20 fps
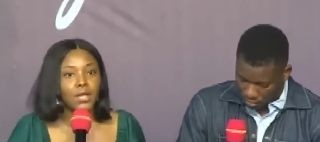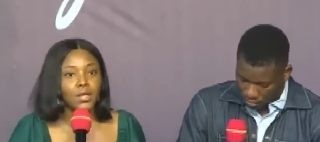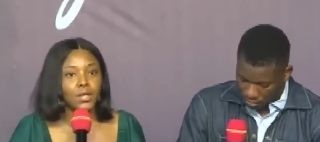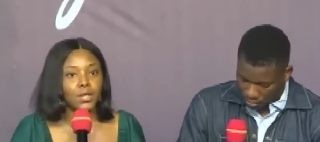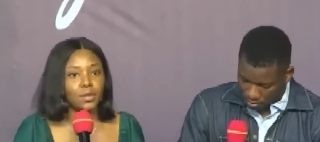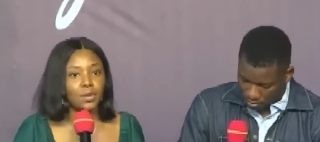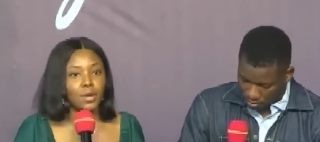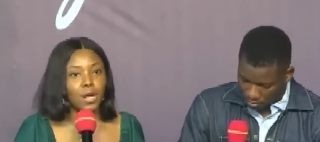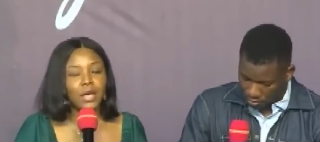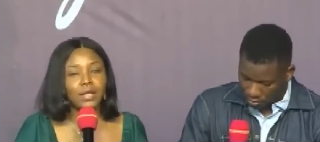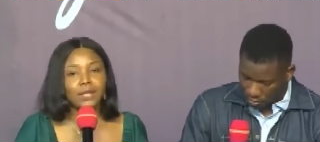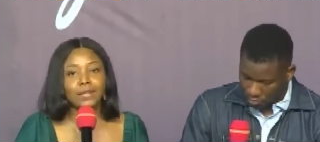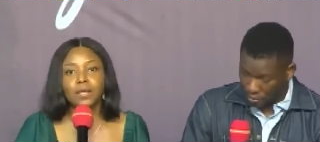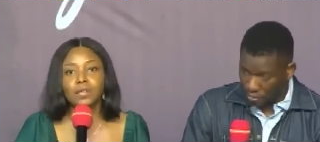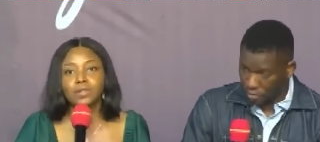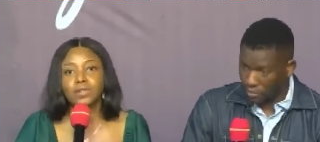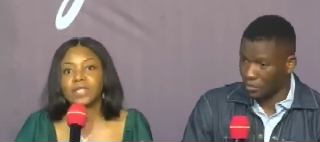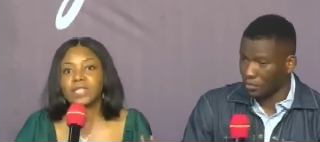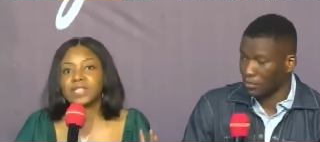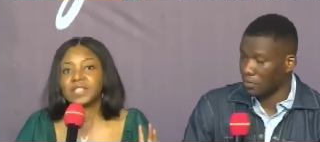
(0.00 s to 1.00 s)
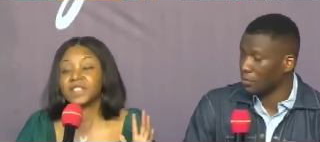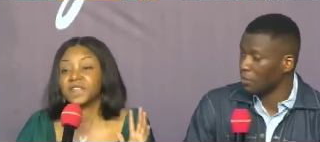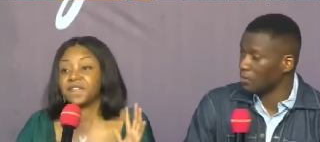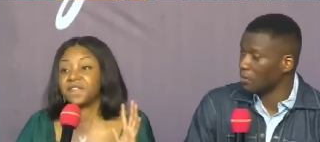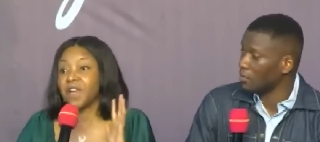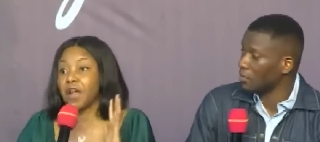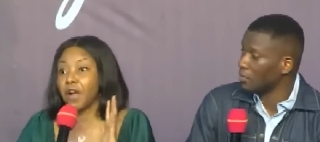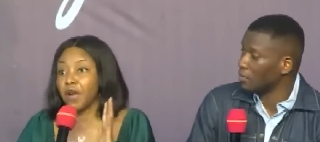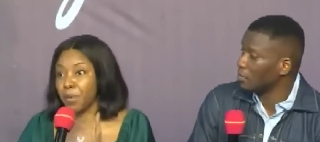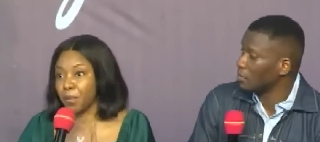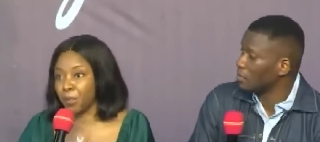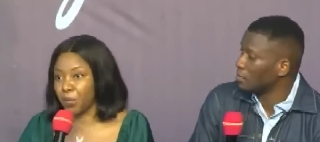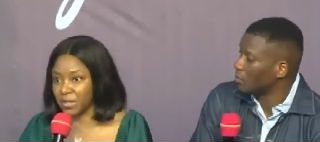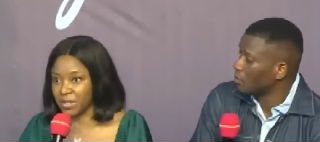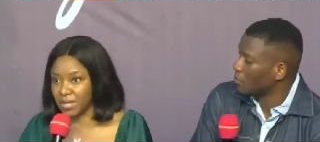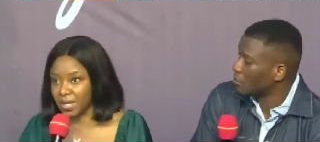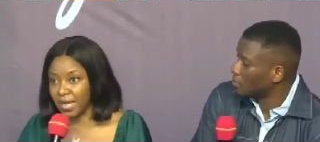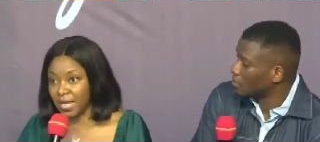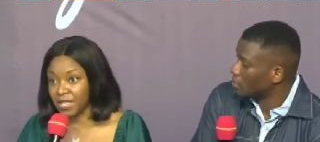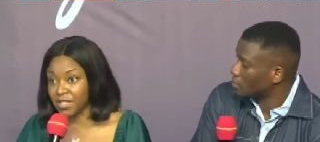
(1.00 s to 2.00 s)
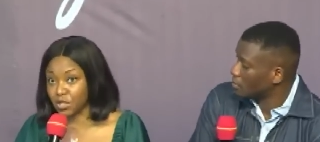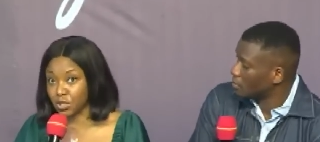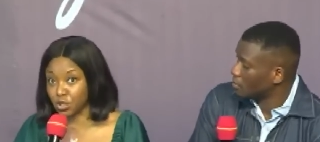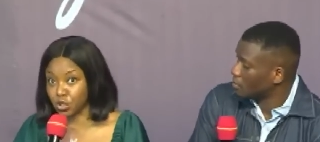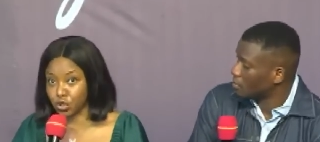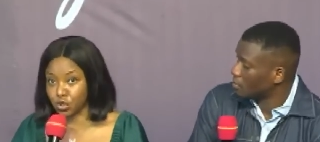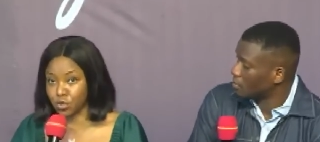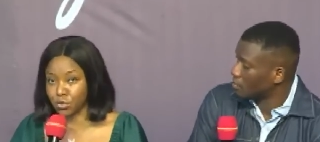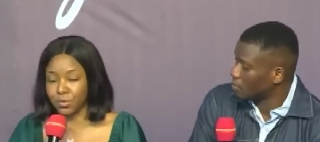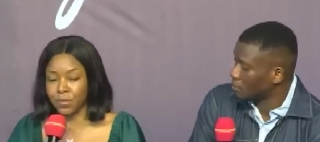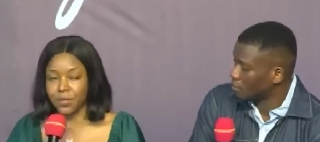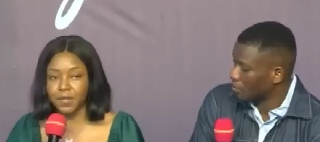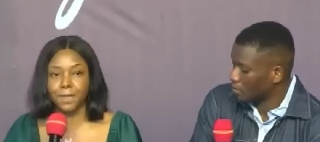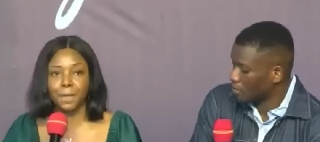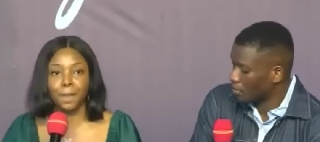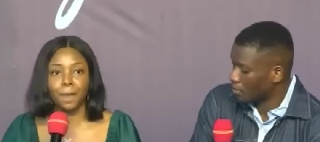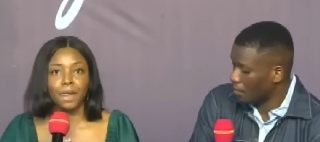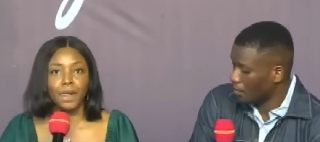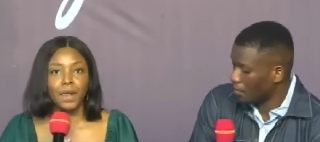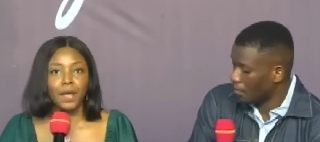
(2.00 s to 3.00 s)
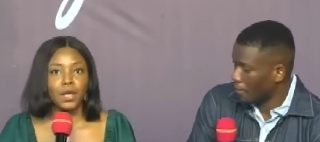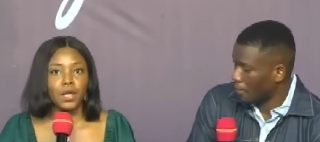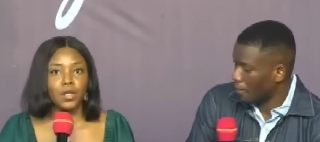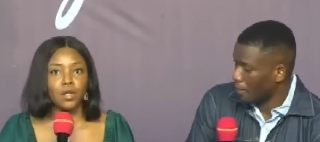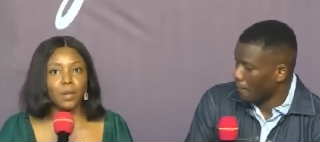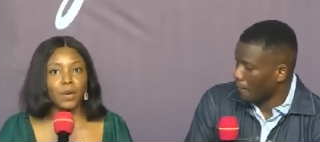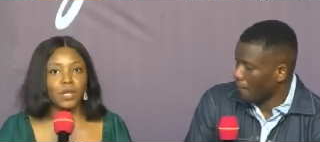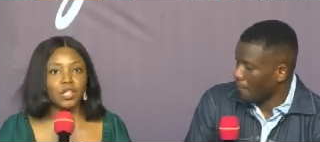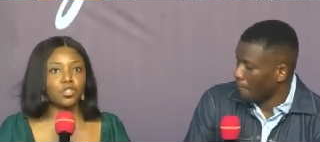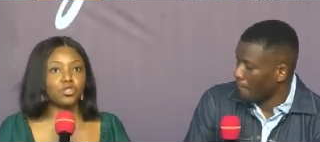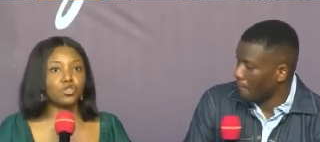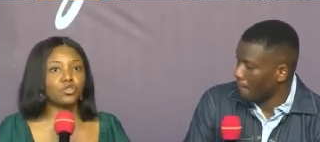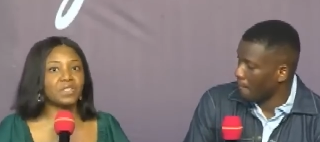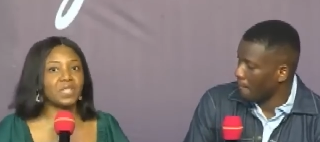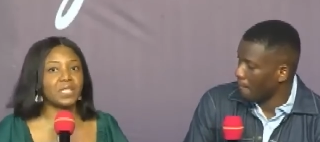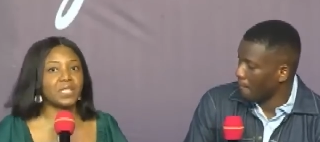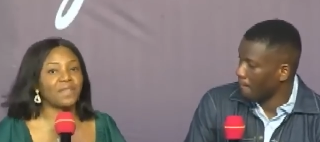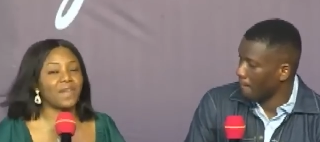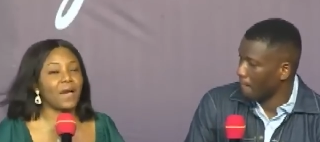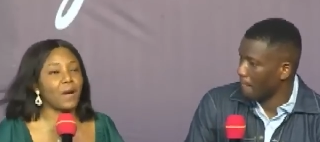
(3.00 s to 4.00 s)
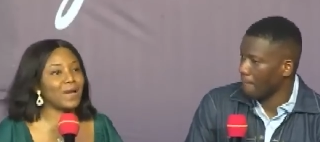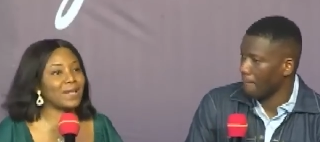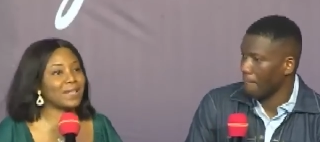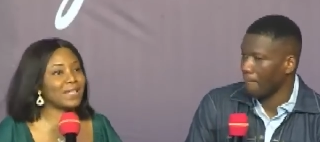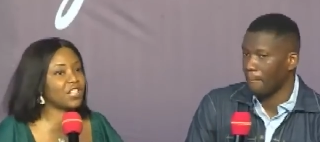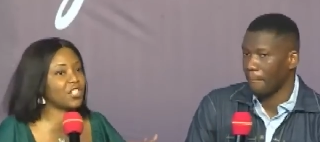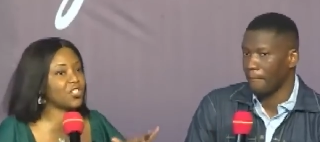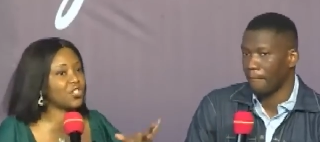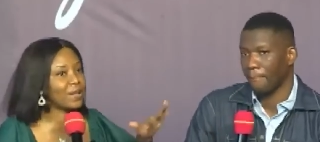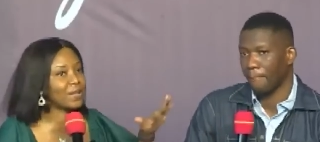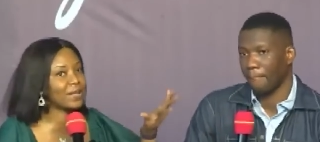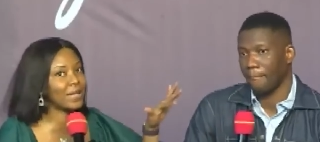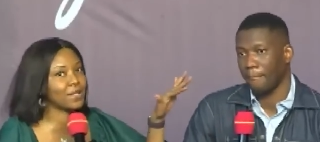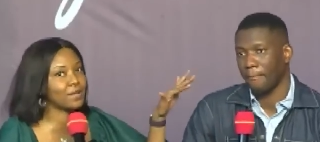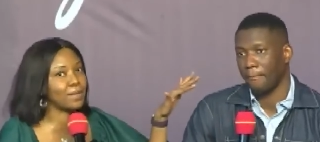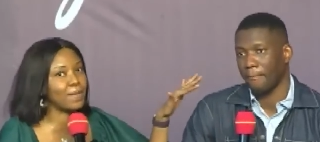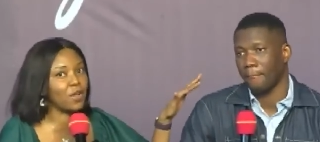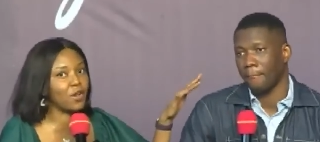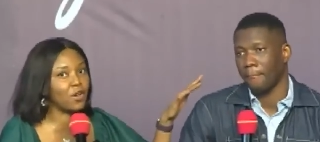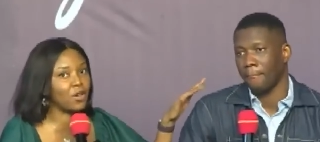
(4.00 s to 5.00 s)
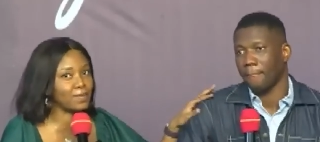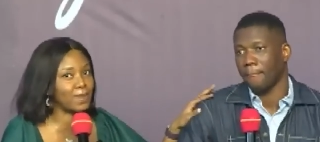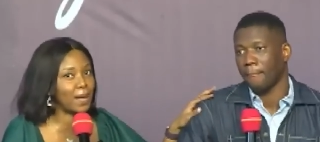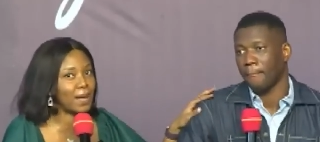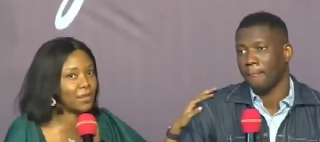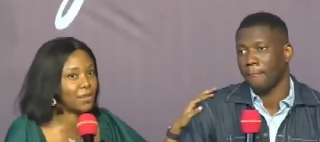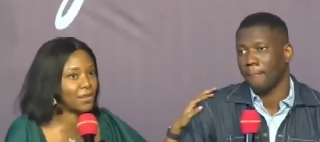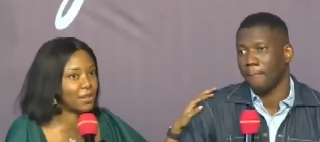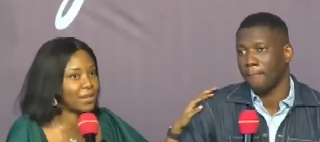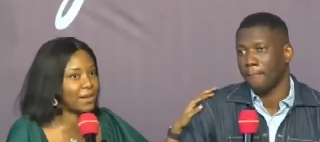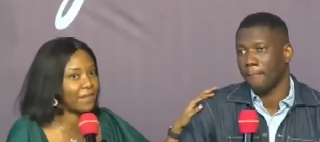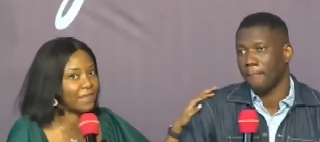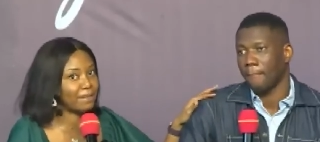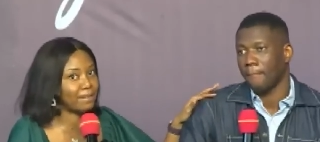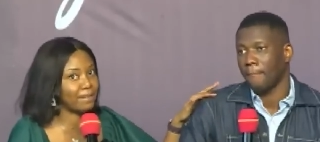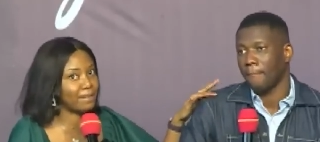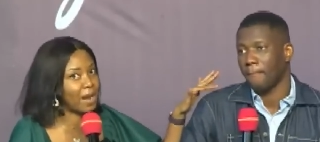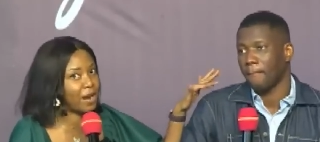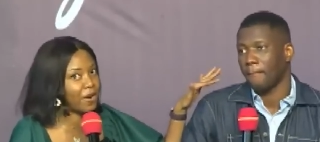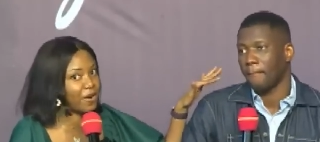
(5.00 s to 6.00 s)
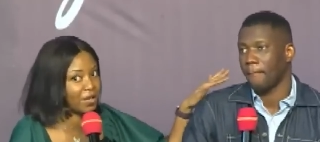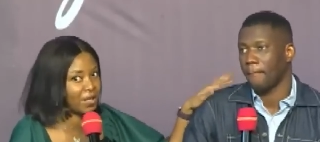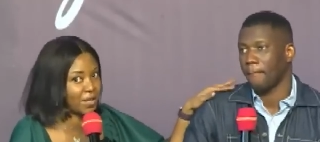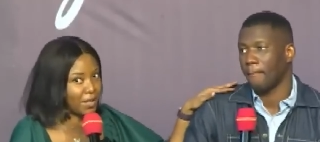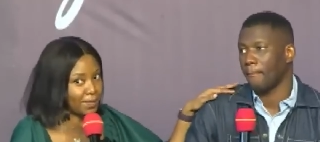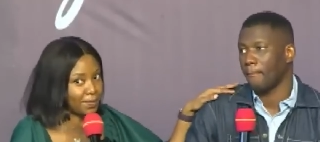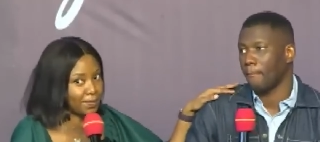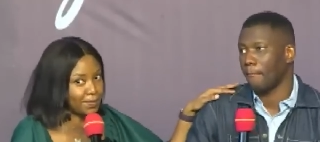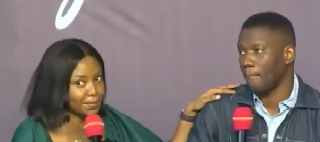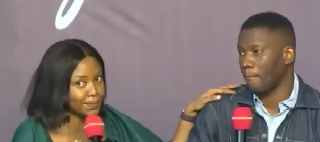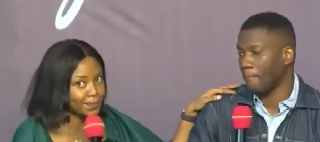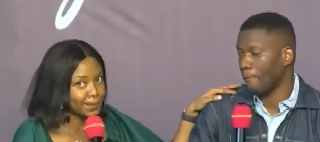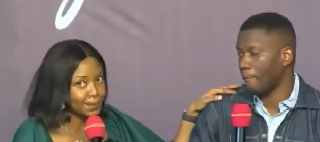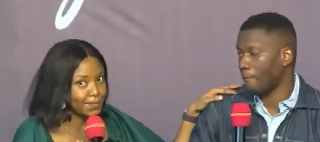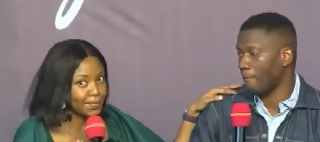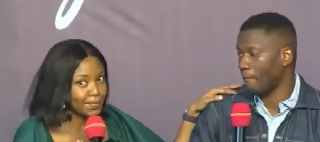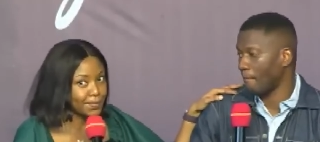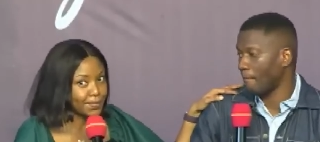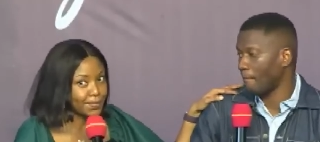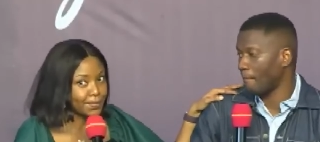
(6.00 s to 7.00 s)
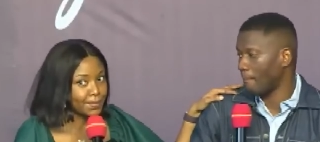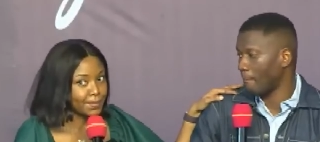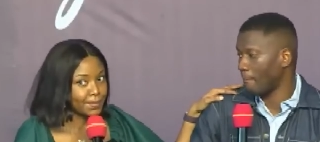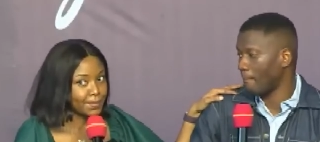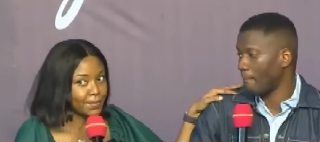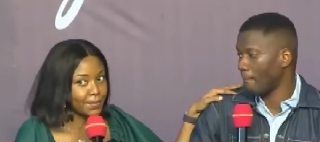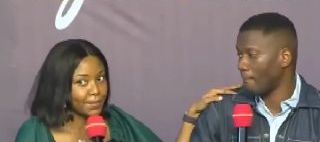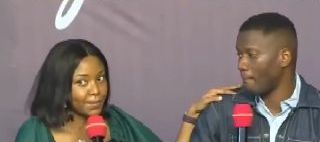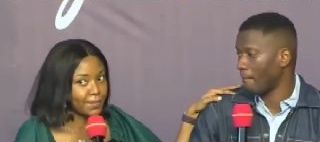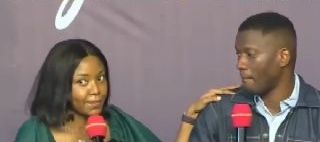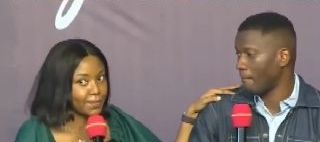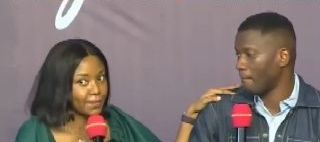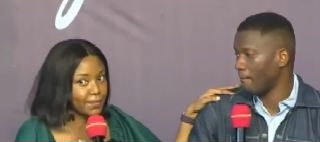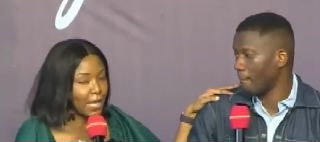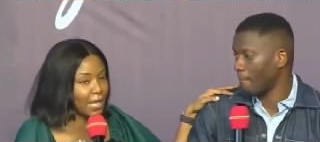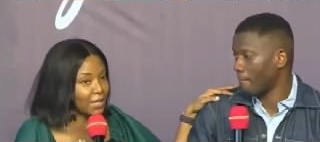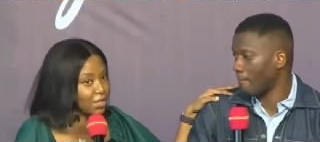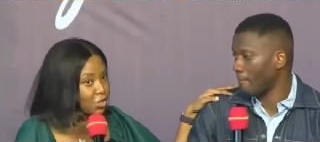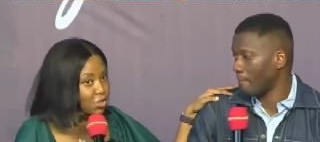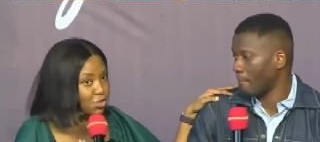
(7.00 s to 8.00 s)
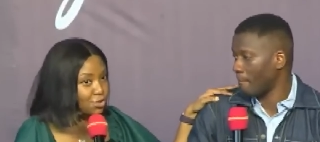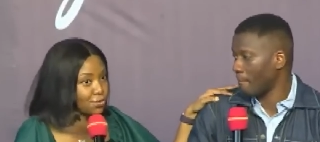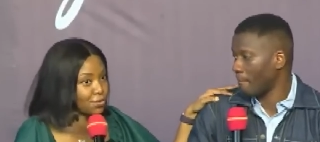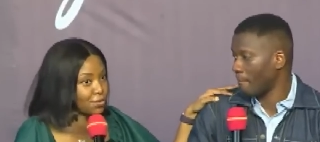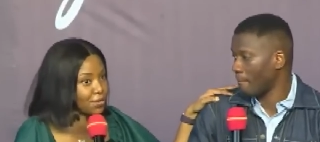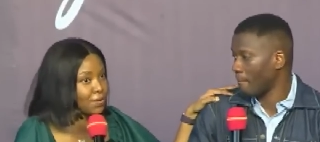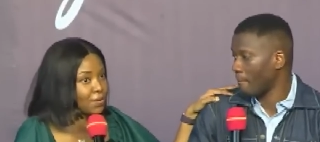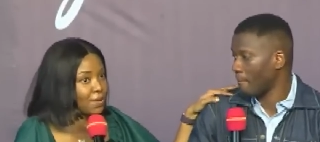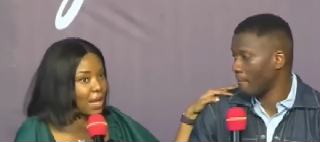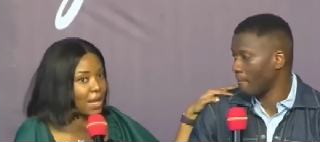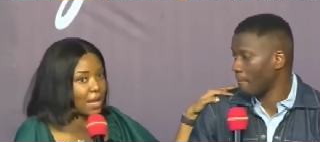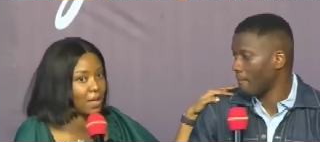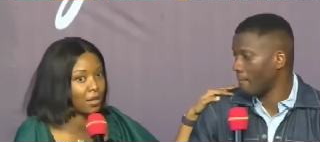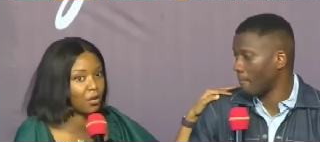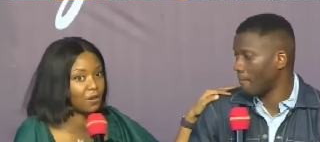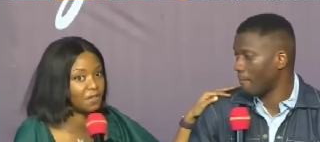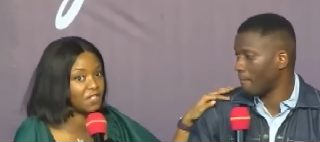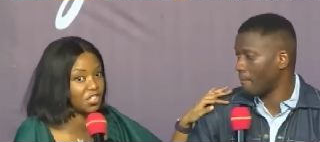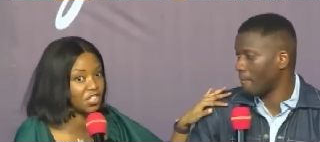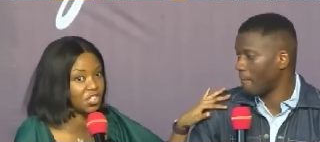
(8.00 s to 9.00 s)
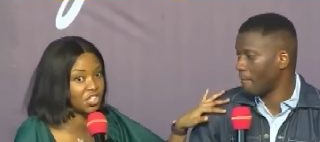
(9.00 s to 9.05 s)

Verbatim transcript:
Speaker 1: You know, it's very important. That's the truth. You know, but the truth is, if I wasn't attracted to my husband, I may not have married him. Mm. That's the truth. I love his